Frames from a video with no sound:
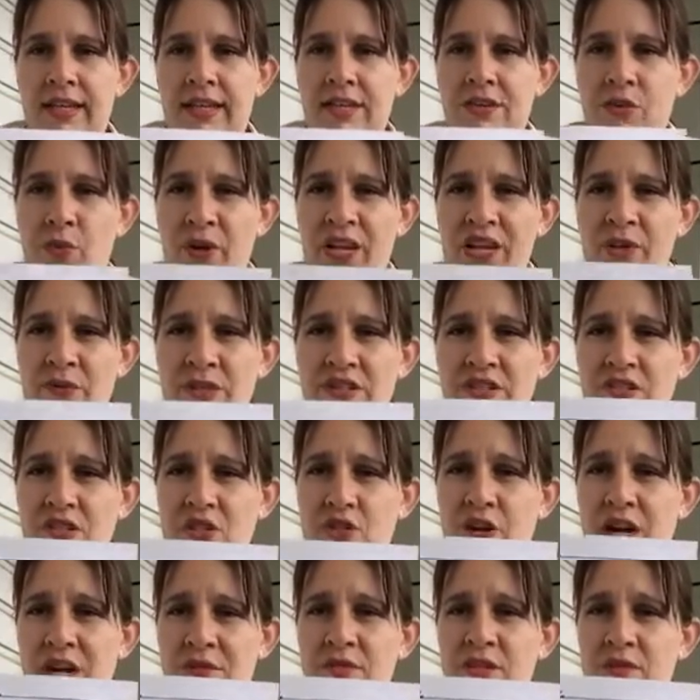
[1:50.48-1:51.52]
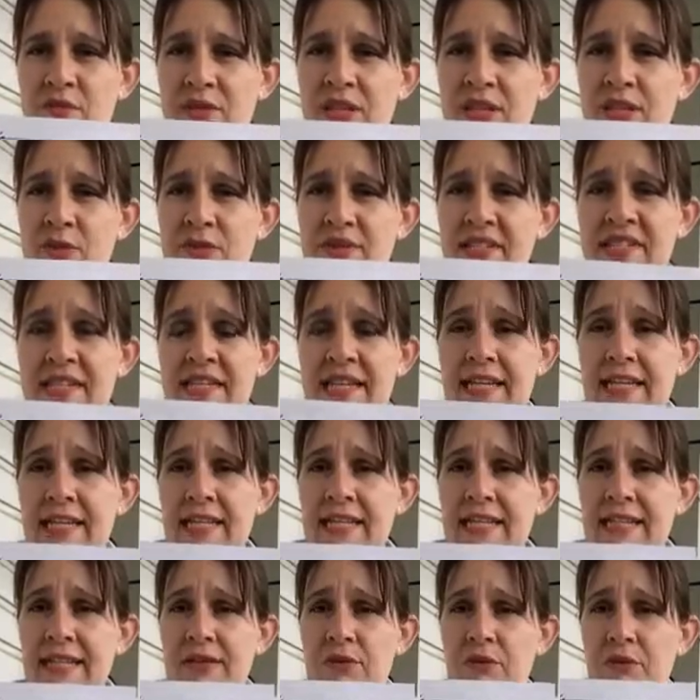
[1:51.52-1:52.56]
The way it was described to me was that
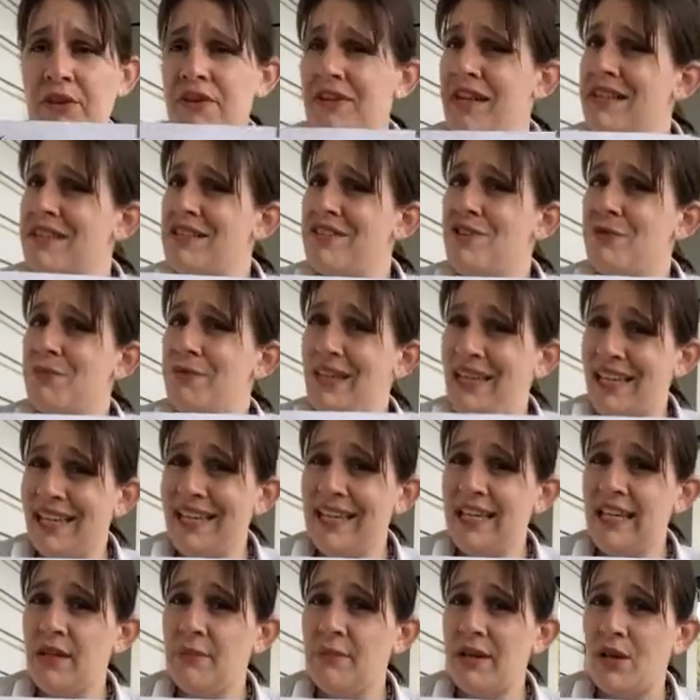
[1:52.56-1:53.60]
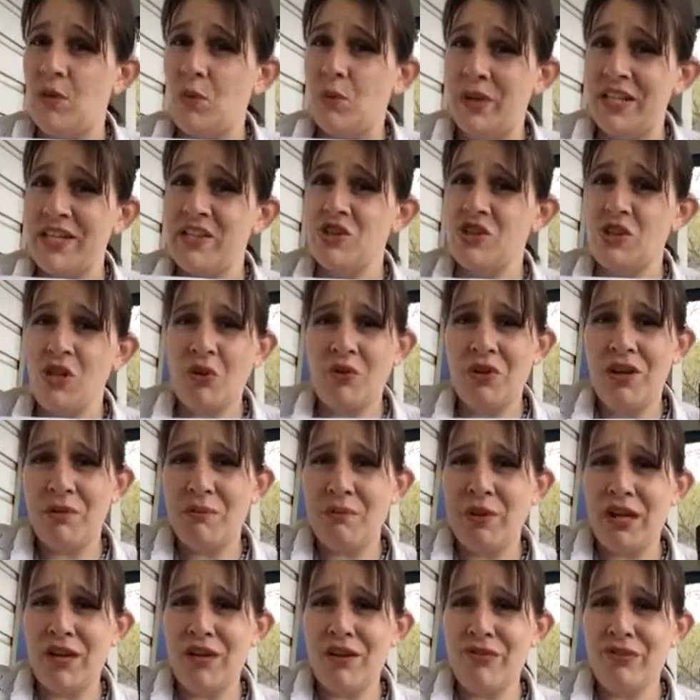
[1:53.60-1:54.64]
we're not too picky about which note
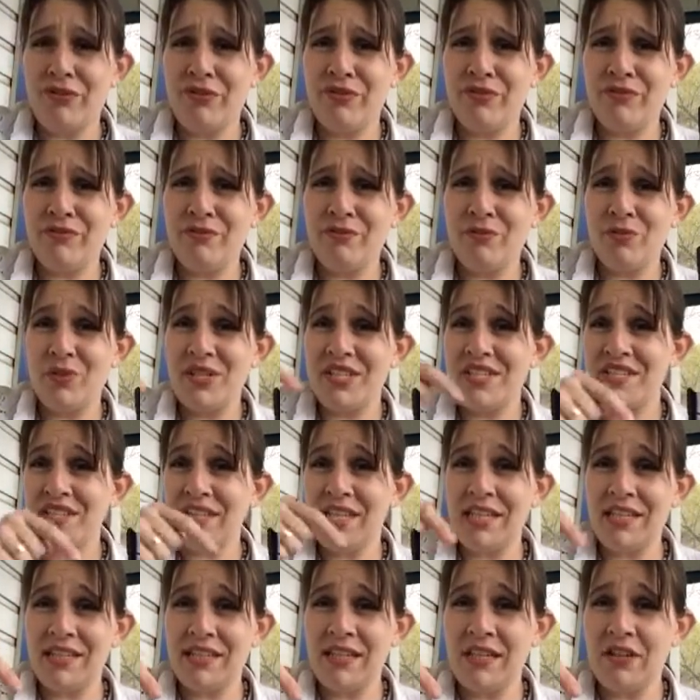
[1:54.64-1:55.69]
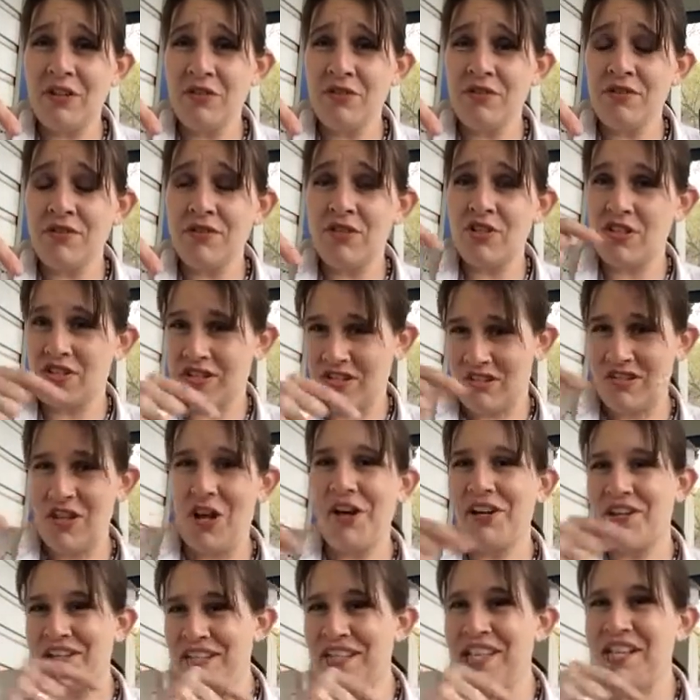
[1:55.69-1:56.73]
above we stick in there, just as
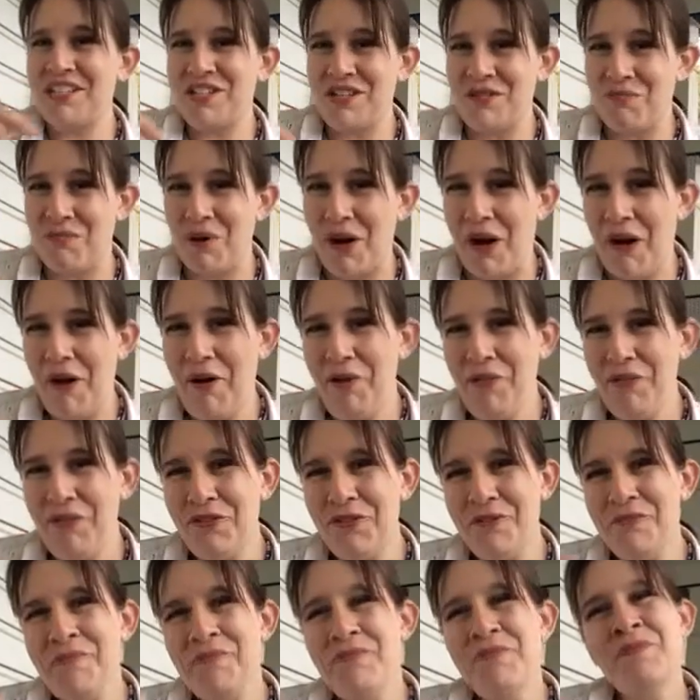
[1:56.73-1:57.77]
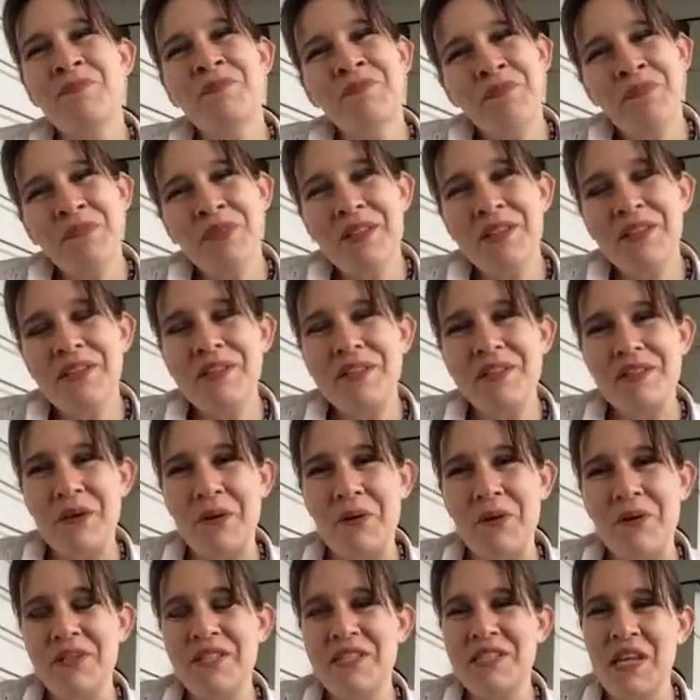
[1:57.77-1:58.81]
long as it's above.
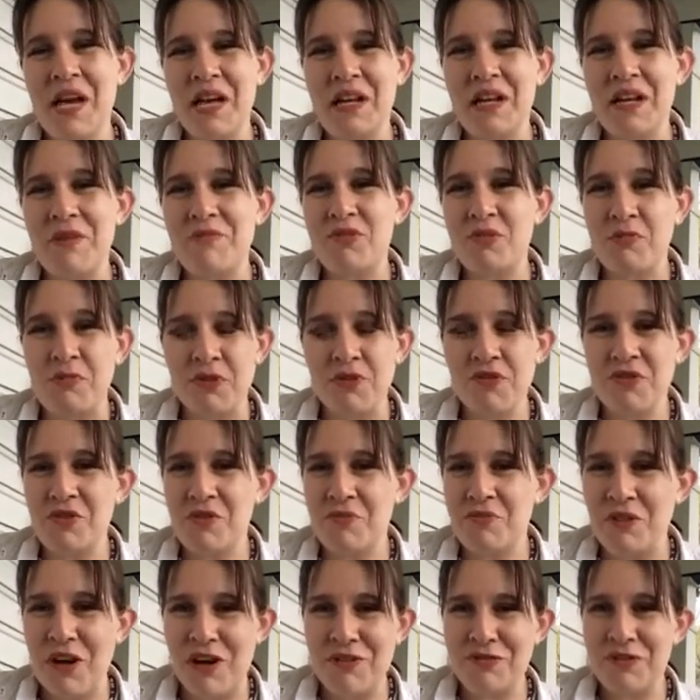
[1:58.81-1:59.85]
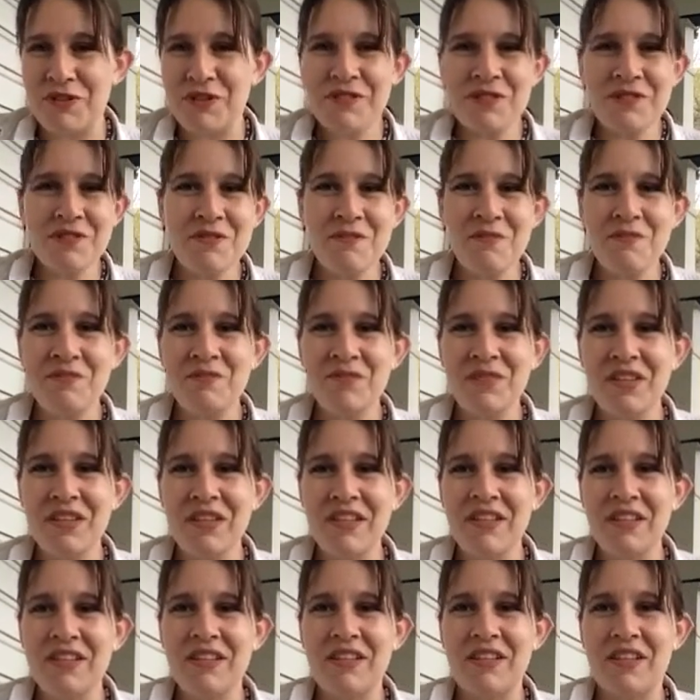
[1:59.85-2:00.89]
So it's kind of up to personal preference.
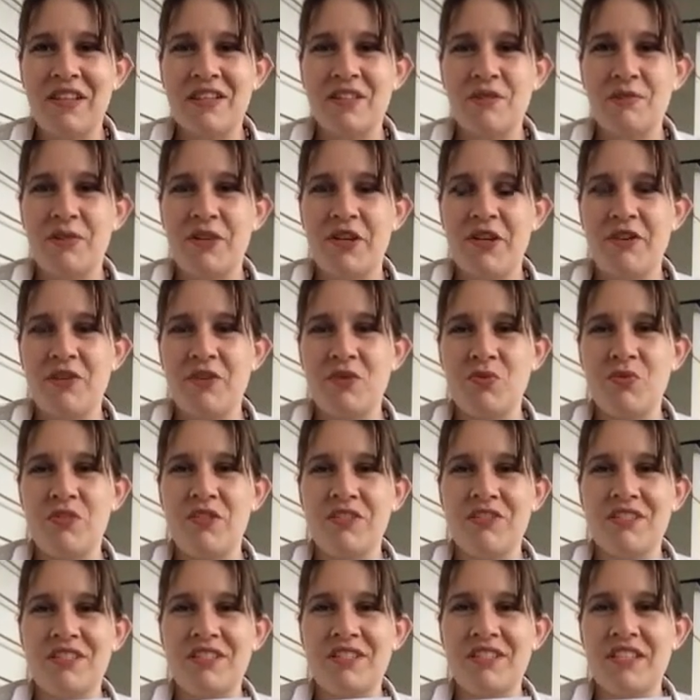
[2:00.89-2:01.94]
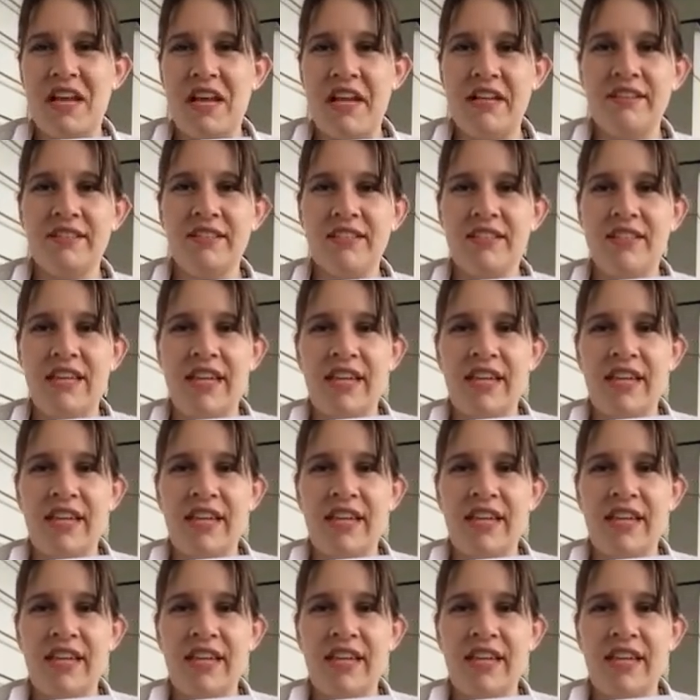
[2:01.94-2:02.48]
Lots of players will decide that